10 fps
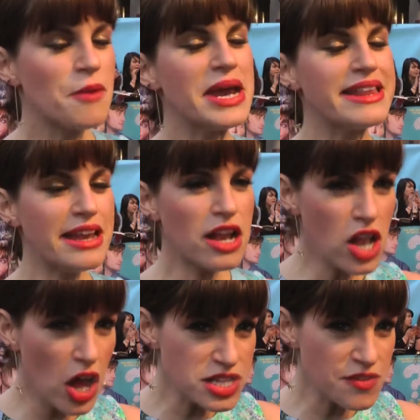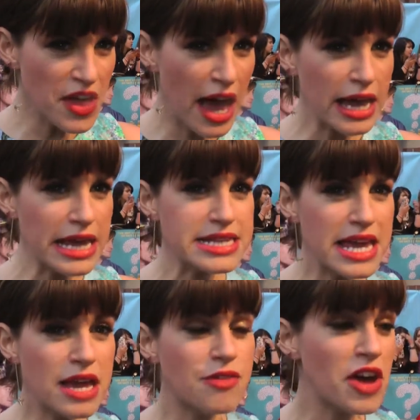We did a lot of that. he,
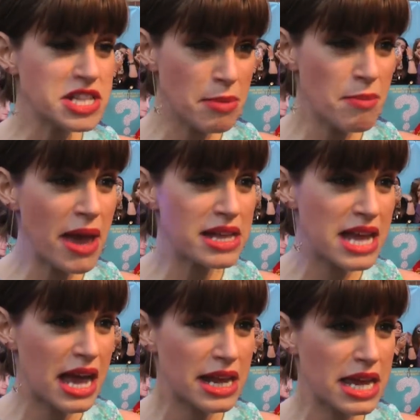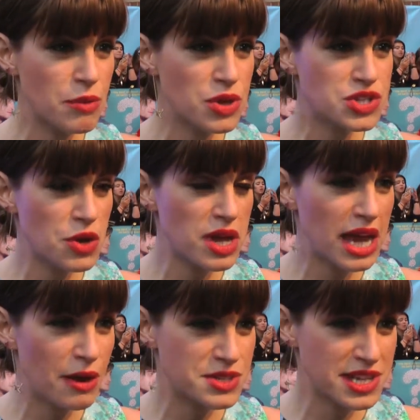the first time I met Dan, he was doing
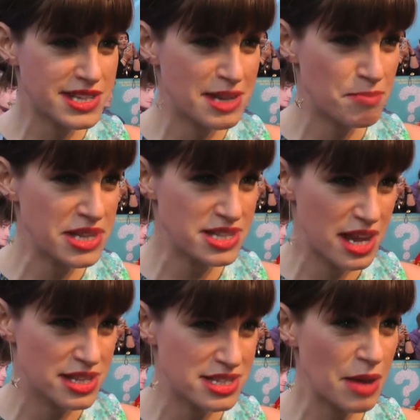How to Succeed in Business yes.